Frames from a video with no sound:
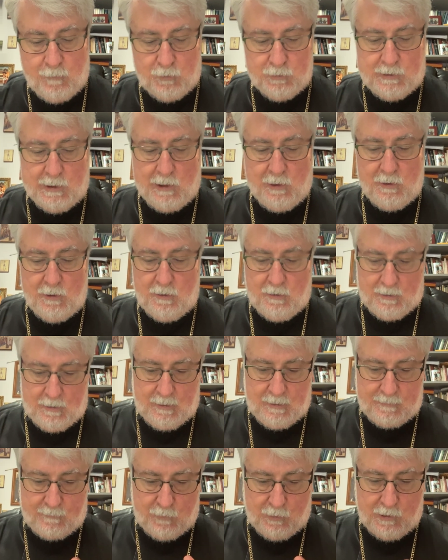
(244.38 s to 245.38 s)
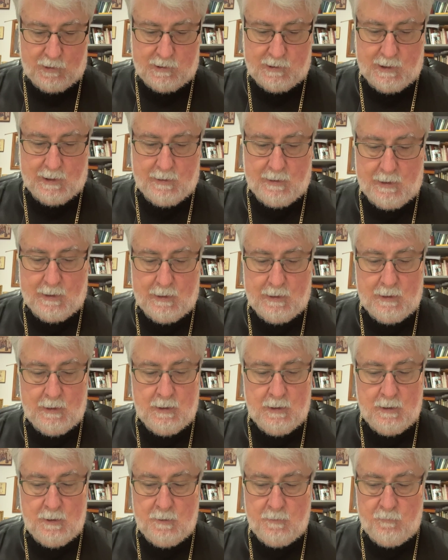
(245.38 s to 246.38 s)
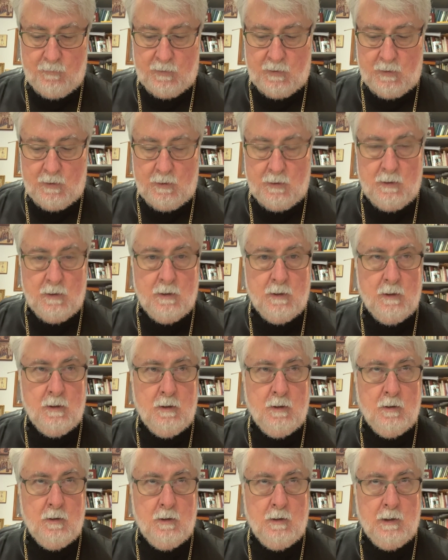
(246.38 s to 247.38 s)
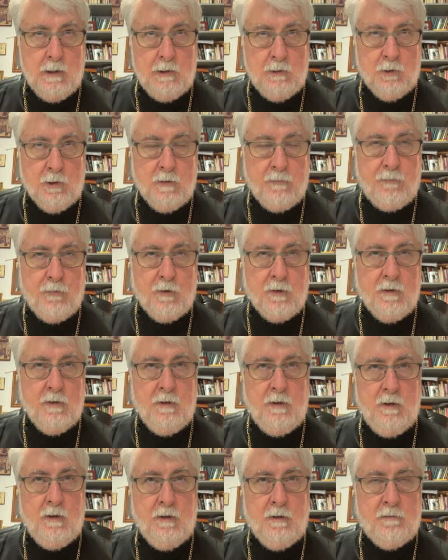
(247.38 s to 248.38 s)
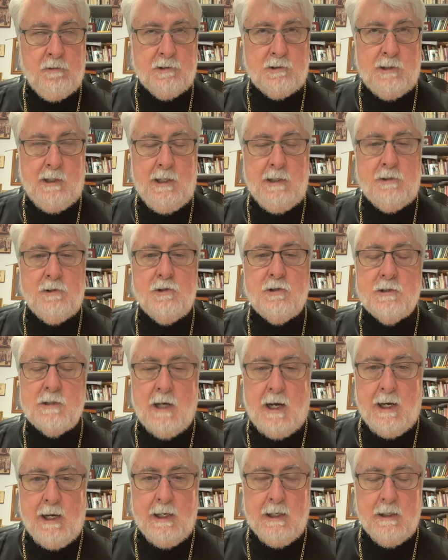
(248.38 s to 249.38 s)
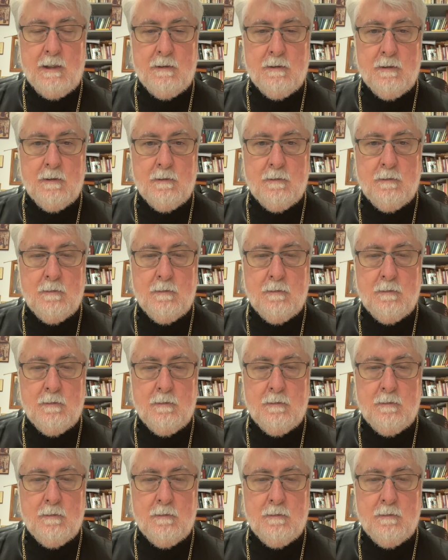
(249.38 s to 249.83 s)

Voltaire, of course, said that in order for Christianity to die,